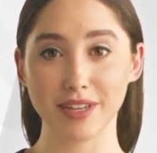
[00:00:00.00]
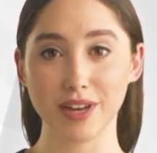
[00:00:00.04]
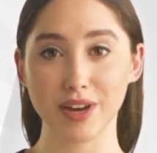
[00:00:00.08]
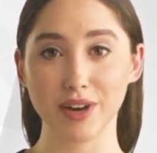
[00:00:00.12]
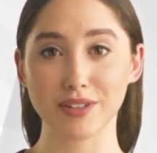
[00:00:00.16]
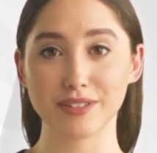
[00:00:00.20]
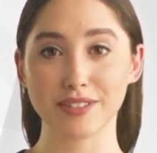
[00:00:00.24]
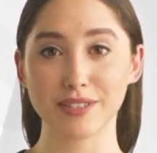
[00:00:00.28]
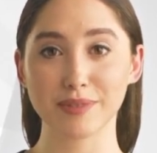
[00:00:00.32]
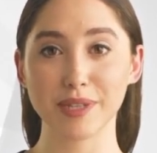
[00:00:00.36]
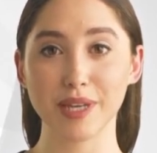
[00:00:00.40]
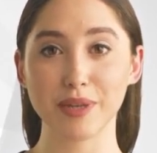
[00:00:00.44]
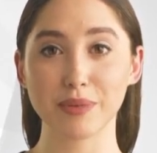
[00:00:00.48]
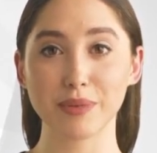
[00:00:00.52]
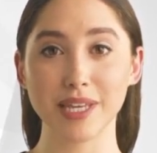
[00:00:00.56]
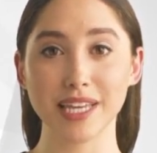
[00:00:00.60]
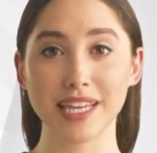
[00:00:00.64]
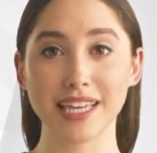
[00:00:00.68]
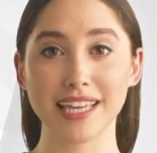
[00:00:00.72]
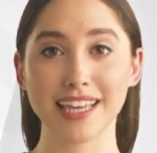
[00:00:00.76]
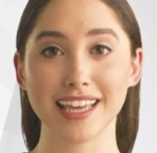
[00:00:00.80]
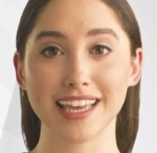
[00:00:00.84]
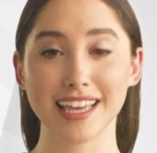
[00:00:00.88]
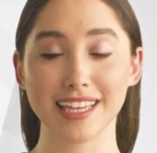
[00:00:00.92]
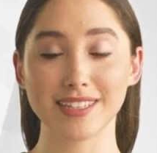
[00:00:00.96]

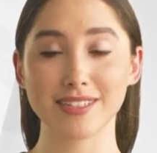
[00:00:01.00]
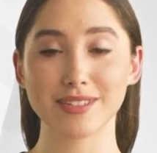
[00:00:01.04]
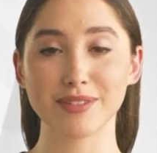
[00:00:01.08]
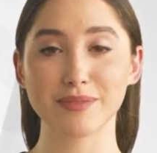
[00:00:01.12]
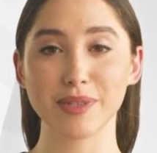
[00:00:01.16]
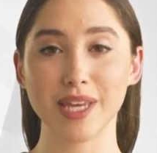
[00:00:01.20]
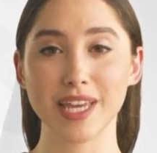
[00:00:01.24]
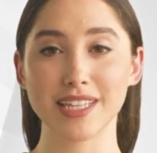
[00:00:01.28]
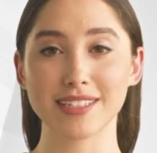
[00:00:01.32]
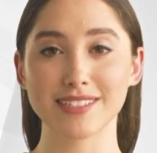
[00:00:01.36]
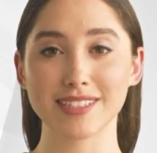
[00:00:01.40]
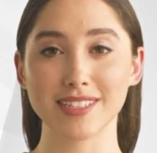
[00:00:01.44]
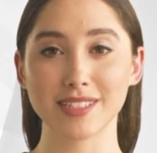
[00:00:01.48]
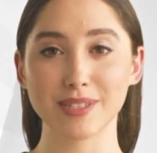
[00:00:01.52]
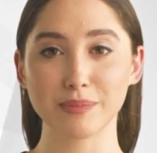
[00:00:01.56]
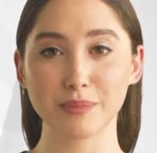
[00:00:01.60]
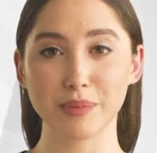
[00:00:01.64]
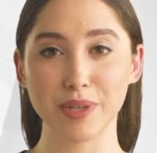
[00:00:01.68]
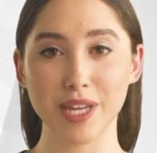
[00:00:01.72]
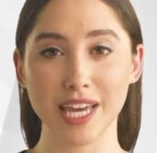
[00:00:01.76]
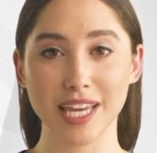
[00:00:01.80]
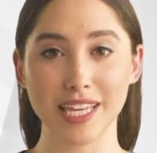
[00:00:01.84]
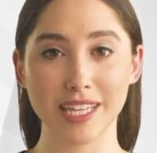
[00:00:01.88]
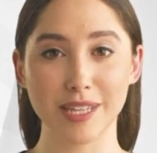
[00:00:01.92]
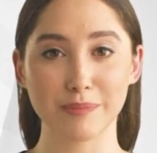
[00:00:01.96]
Ultimately, expenses
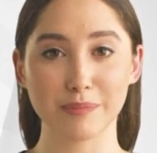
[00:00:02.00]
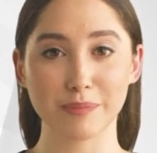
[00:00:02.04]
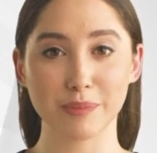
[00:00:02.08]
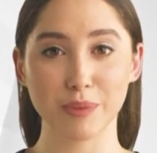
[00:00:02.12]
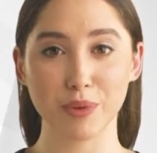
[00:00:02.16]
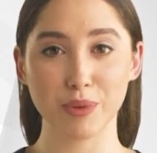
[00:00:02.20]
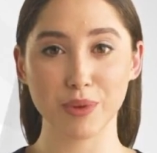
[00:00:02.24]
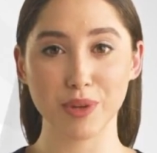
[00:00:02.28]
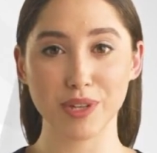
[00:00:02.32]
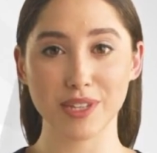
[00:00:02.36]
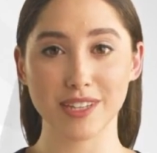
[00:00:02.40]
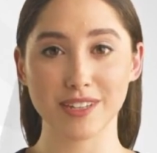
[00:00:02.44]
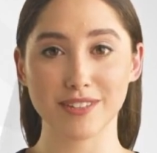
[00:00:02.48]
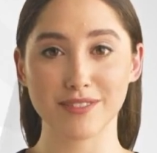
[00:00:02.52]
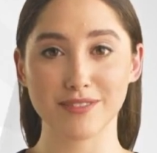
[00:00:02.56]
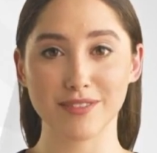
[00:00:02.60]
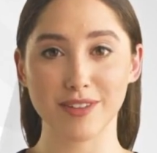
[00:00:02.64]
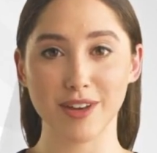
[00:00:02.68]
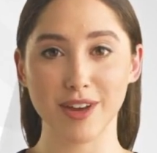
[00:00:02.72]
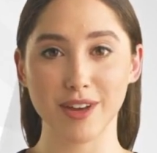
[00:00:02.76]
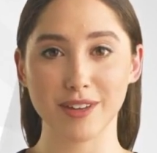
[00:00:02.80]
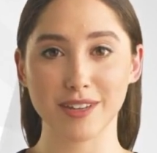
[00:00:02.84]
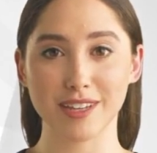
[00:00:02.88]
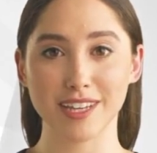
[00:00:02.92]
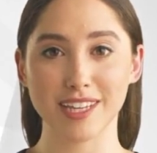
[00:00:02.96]
play an important
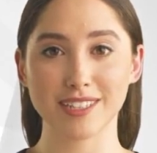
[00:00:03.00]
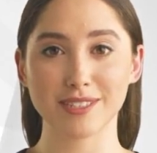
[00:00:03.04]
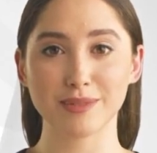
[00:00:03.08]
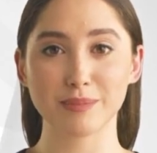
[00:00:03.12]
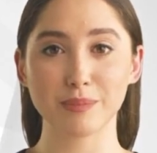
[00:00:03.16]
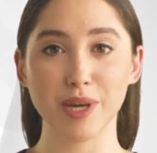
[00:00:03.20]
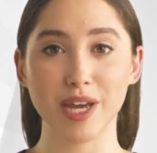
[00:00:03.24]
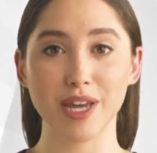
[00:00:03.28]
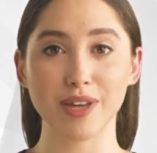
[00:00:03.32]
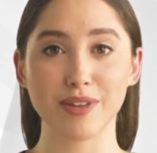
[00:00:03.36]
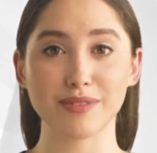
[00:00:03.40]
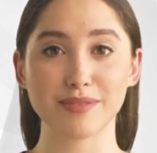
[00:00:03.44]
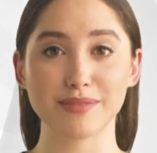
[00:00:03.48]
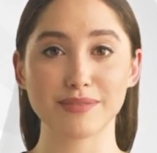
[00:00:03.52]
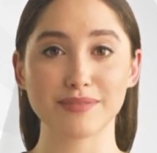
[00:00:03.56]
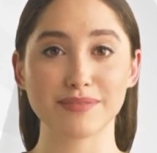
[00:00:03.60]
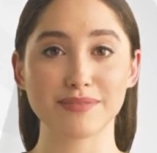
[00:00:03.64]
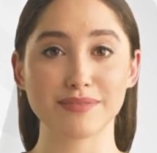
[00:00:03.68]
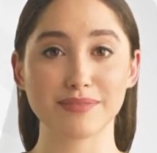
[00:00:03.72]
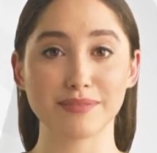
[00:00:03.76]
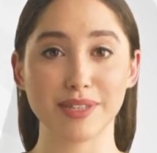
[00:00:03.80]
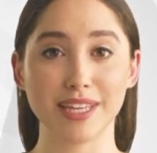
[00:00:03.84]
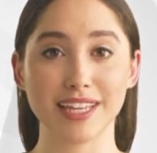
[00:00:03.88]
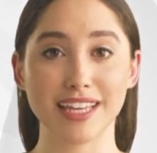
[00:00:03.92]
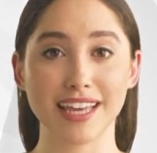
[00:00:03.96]
role as well,
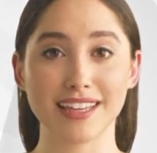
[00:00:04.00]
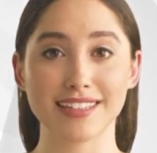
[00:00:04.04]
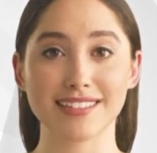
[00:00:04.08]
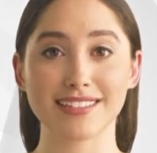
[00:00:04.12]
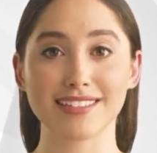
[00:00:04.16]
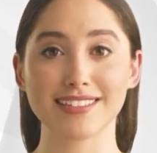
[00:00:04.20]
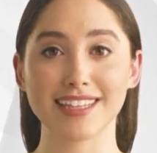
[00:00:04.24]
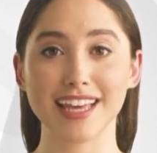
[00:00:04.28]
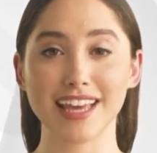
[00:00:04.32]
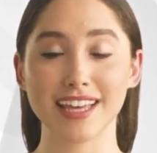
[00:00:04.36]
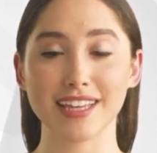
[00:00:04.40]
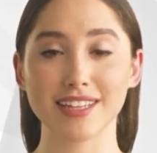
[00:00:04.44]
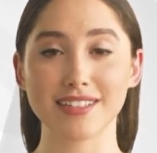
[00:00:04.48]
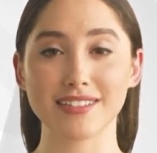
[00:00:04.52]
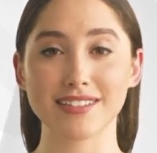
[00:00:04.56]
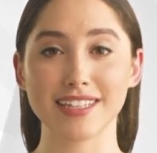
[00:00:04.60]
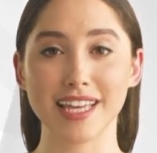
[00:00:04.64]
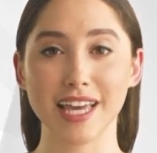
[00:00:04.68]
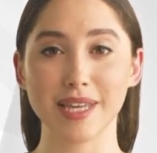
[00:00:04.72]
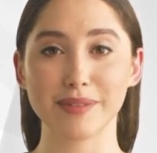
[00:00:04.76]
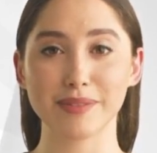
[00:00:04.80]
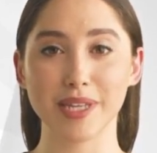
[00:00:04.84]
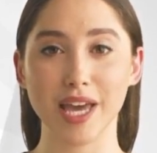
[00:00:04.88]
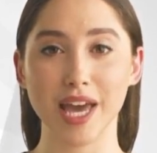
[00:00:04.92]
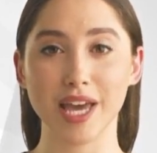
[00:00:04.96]
because studies
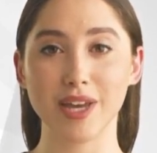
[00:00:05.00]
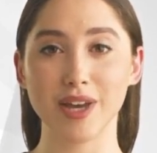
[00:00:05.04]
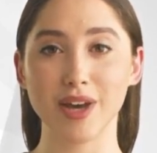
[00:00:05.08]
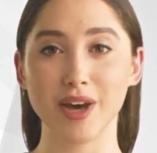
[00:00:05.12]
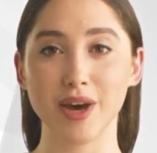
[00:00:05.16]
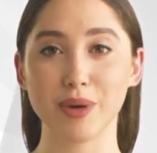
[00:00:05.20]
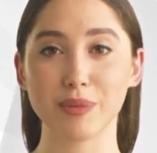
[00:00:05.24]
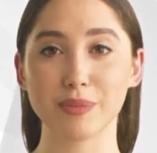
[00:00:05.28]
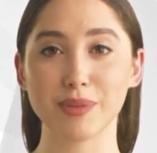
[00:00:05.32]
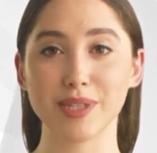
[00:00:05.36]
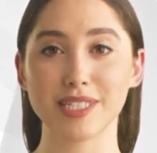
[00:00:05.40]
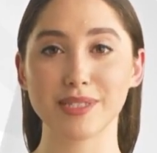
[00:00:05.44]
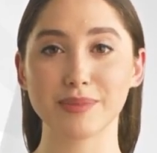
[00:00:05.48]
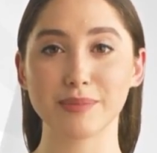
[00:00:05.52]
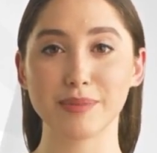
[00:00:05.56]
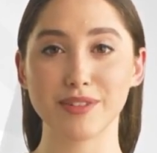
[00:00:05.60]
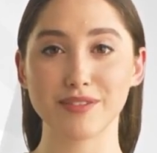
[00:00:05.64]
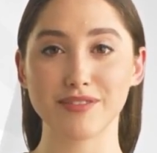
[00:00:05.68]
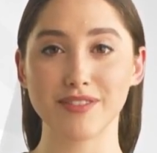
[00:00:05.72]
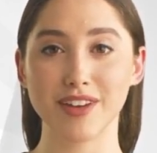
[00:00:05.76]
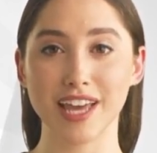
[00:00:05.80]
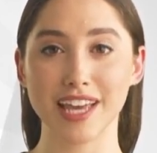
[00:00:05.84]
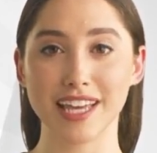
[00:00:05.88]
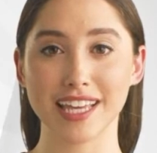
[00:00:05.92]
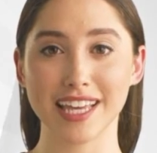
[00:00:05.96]
cannot always be
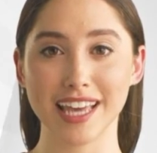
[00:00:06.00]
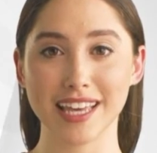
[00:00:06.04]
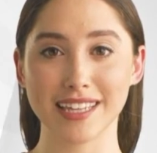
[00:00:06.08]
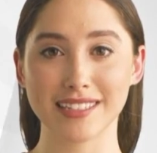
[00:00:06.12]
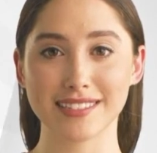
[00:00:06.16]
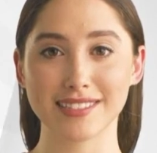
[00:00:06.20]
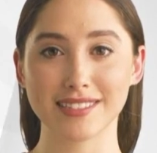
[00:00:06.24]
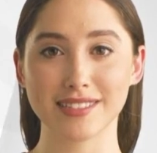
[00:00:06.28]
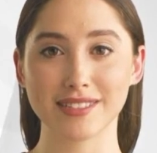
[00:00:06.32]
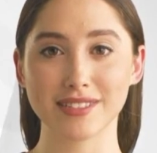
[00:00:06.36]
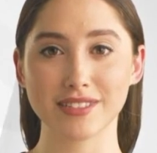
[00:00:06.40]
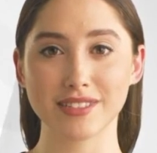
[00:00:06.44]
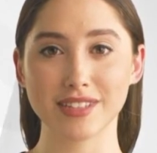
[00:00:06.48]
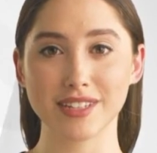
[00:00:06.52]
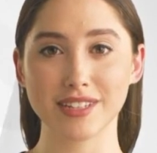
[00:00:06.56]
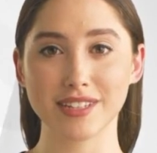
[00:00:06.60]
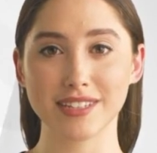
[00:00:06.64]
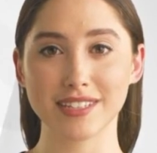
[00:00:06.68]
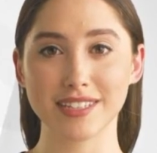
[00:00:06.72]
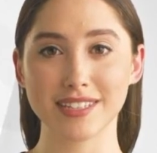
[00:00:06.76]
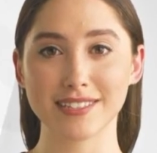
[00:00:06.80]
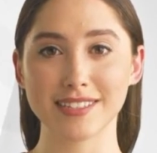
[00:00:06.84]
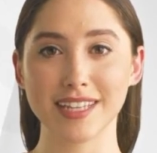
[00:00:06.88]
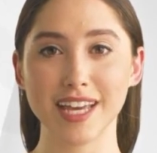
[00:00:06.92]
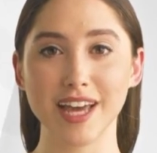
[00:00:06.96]
financed to
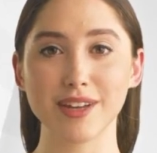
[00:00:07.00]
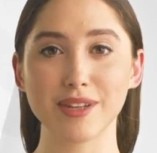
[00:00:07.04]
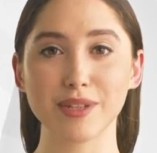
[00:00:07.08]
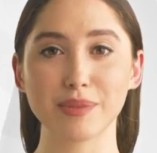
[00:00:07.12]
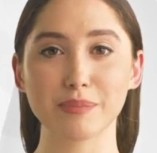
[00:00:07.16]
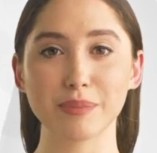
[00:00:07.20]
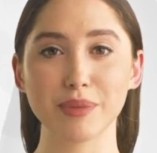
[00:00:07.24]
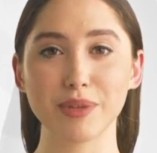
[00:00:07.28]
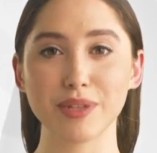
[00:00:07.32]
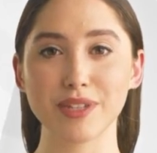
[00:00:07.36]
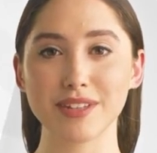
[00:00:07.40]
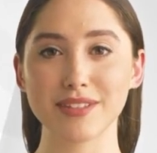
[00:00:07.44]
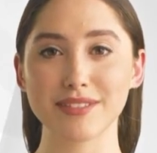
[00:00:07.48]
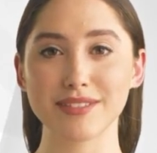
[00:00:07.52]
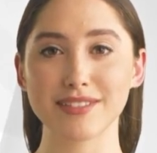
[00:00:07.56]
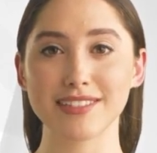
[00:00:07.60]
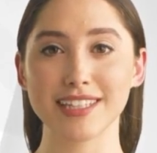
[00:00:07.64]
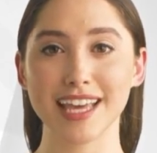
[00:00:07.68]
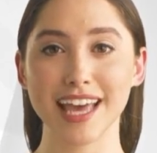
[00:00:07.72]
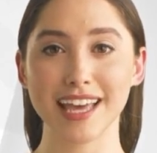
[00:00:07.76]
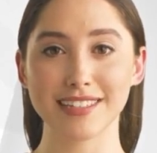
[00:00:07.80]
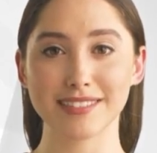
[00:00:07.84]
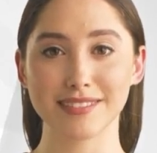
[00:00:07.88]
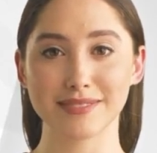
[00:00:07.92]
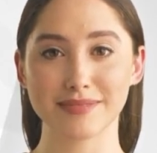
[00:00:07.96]
the desirable
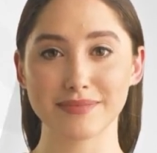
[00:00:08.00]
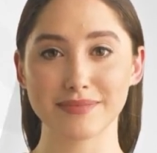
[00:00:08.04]
extent.